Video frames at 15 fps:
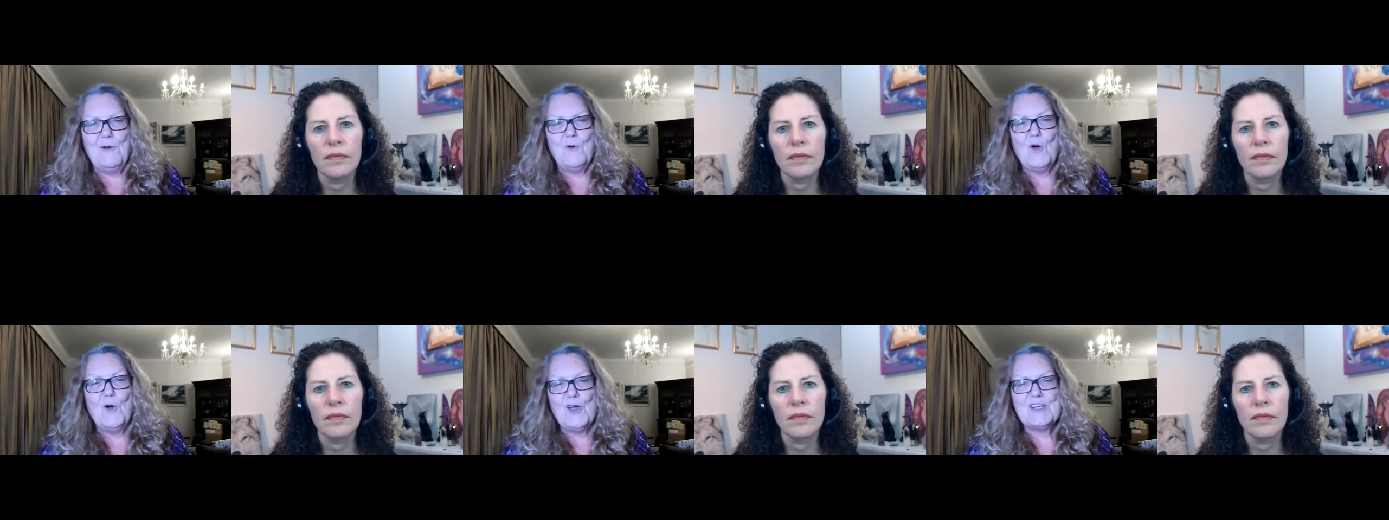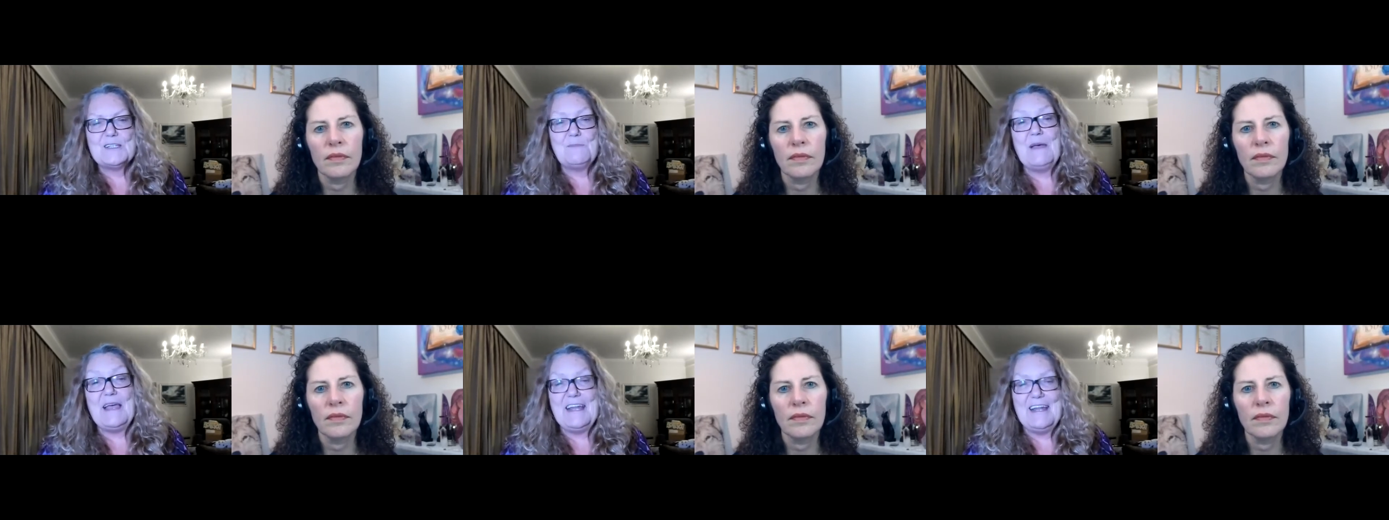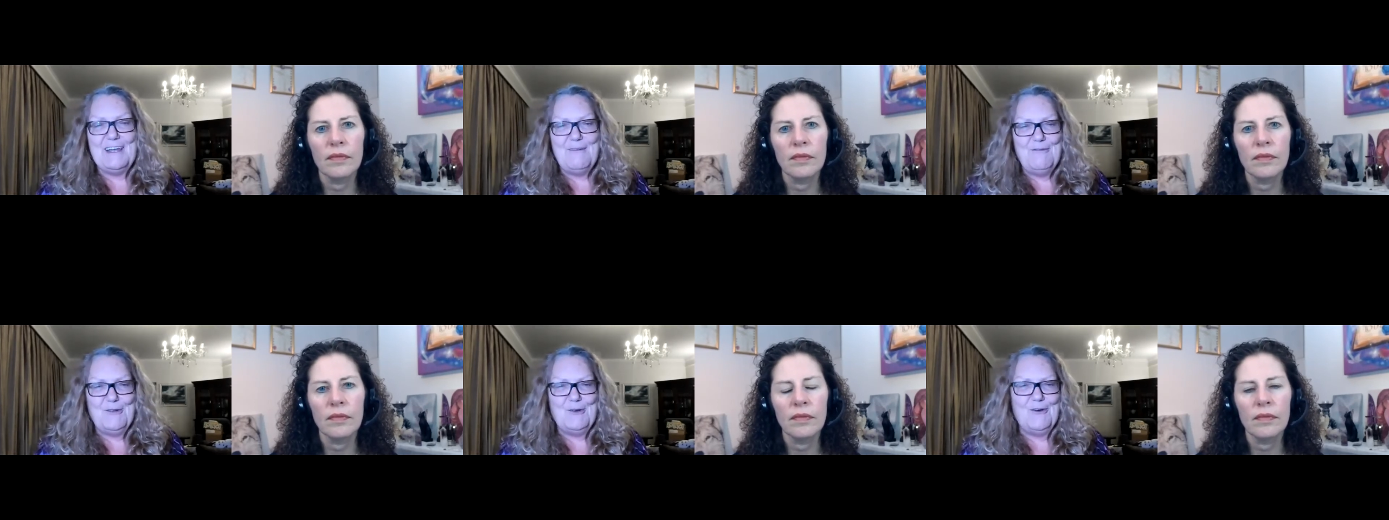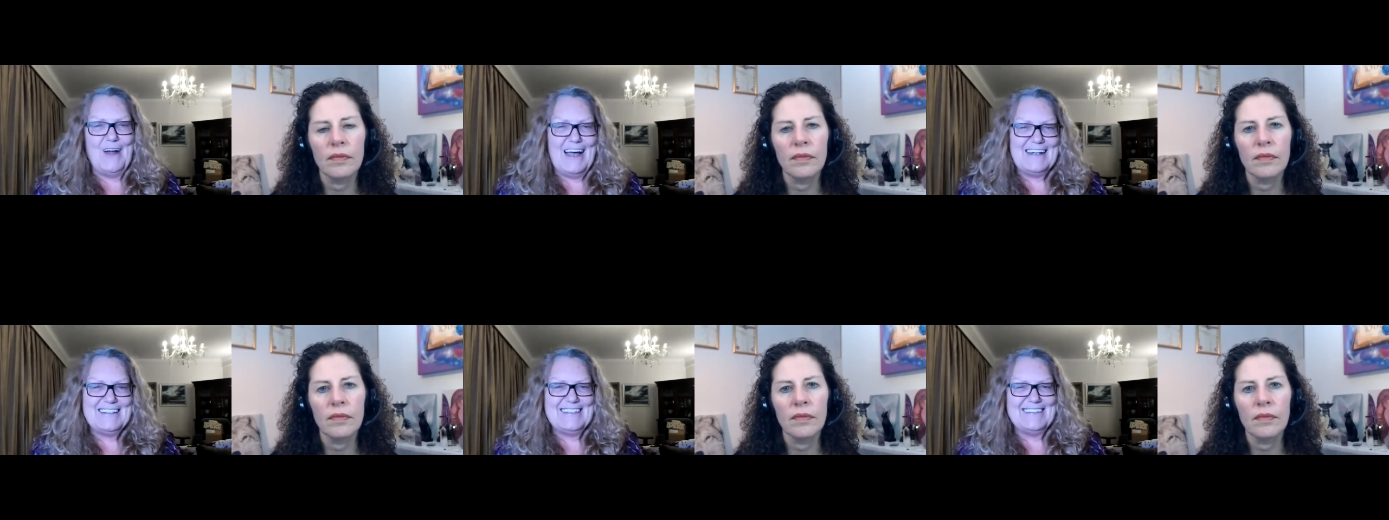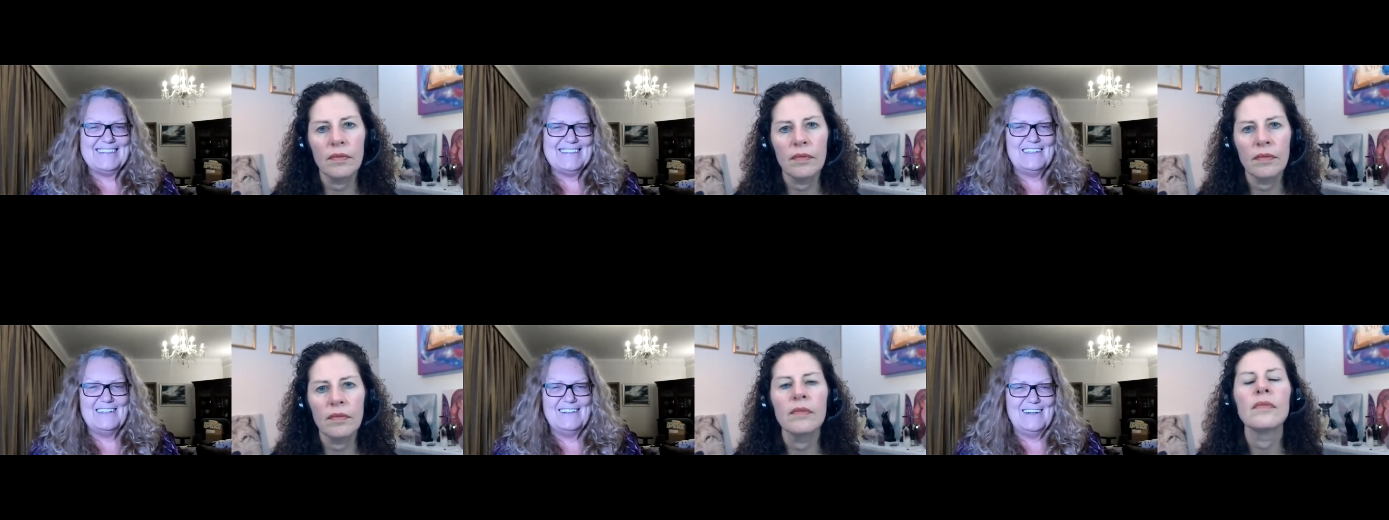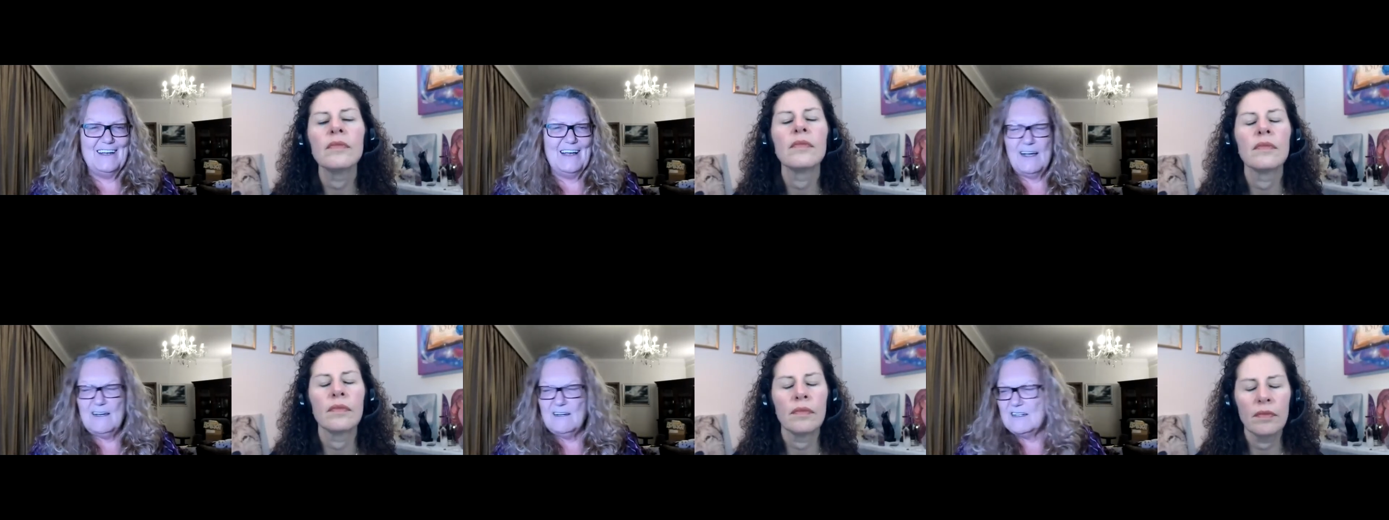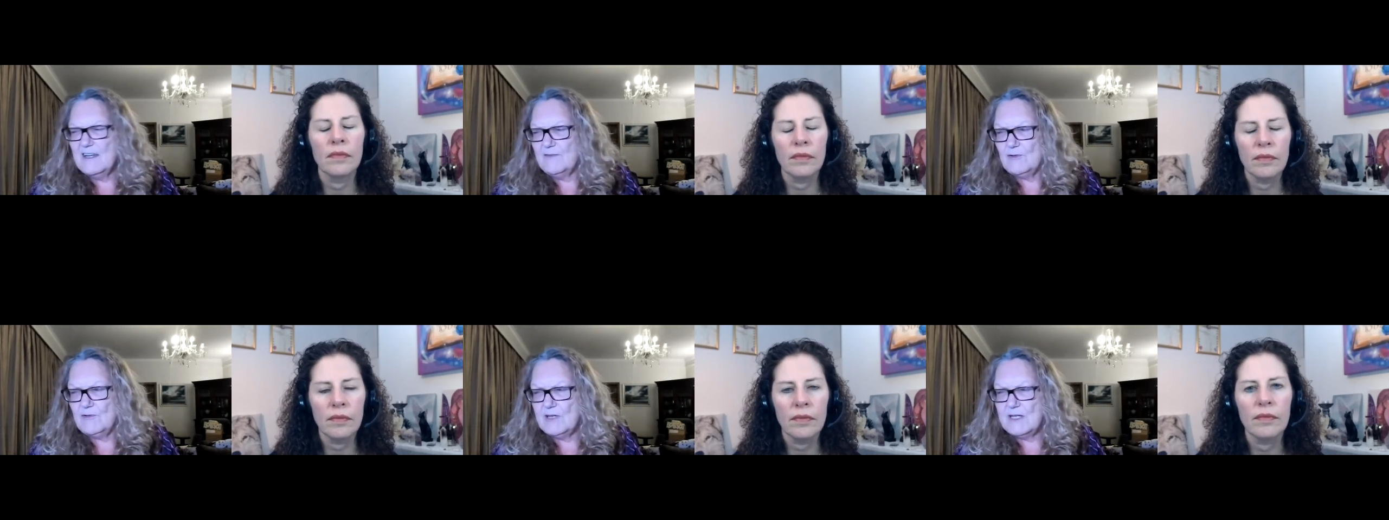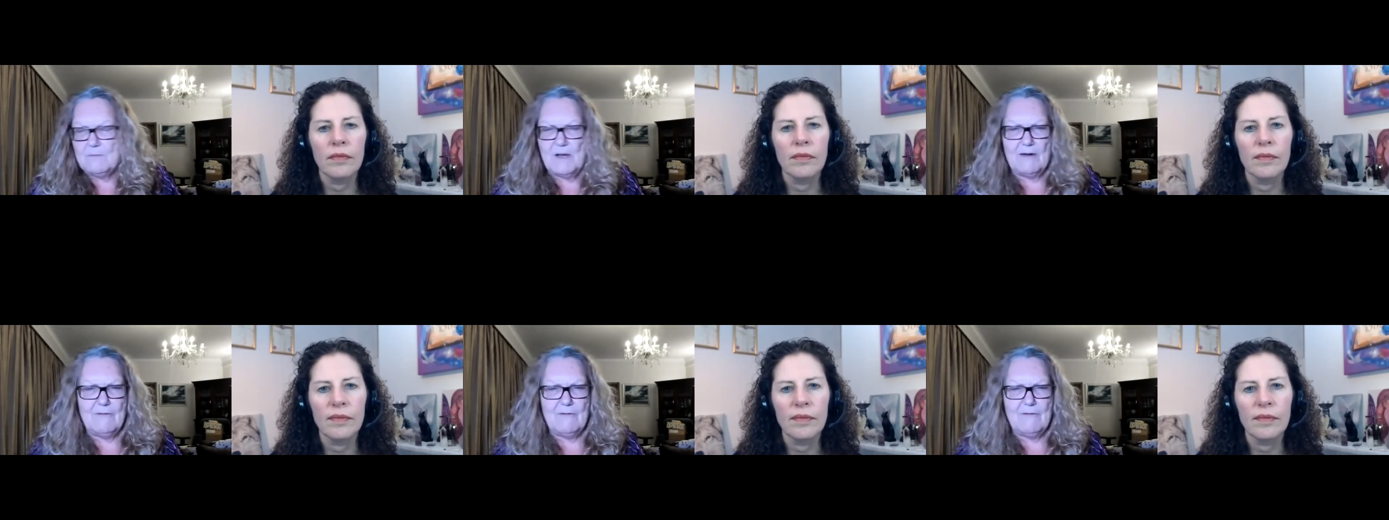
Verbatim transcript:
Speaker 1: works better if you write it. I can never read my